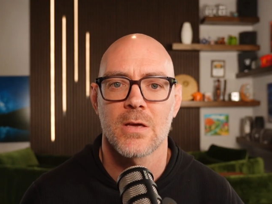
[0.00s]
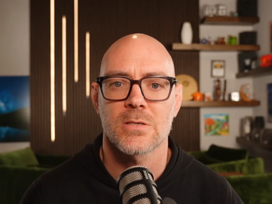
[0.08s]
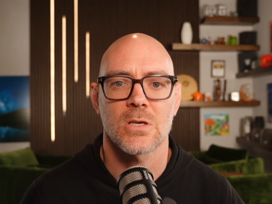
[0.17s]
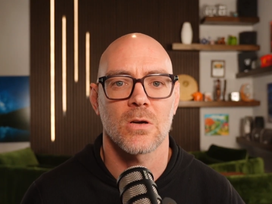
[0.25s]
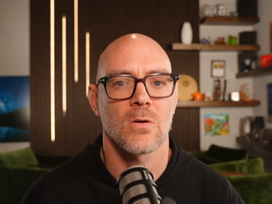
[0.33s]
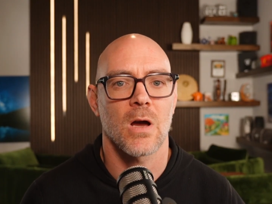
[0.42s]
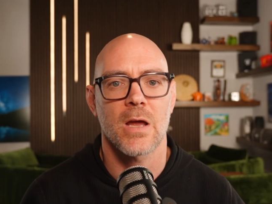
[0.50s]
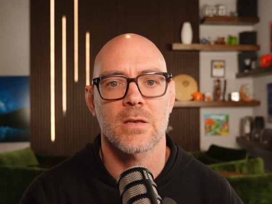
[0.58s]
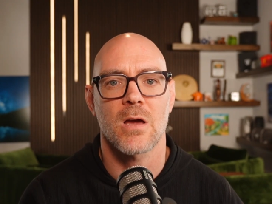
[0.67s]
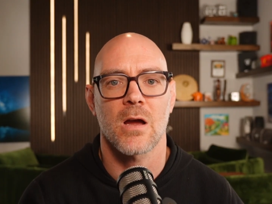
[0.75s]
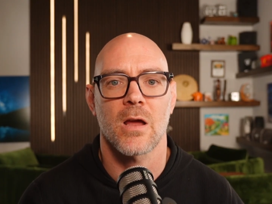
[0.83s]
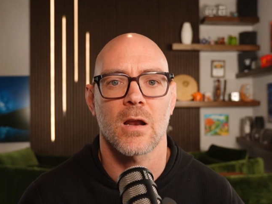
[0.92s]
So
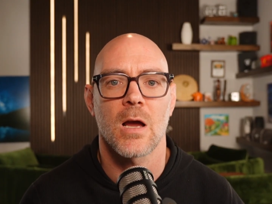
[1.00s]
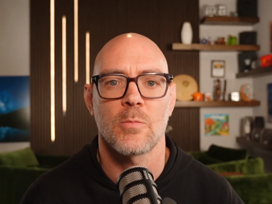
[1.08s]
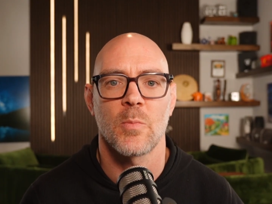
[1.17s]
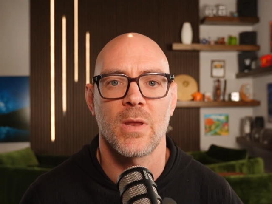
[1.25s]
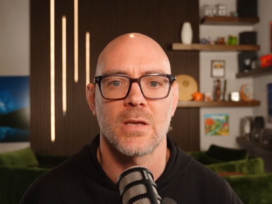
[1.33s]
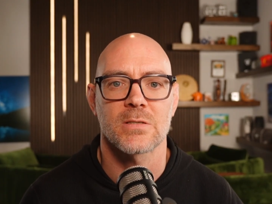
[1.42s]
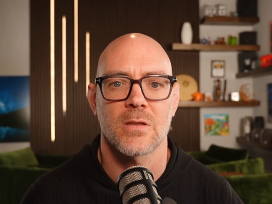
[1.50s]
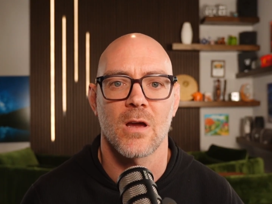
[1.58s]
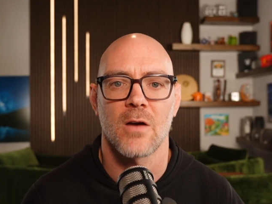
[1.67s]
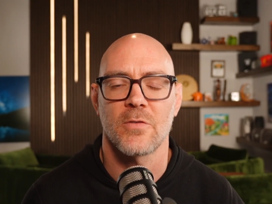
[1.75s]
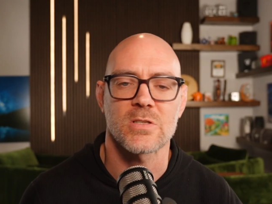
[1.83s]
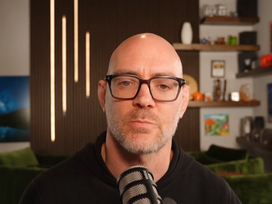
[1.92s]
I'd knock out a couple meetings at the
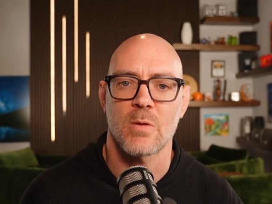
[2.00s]
office,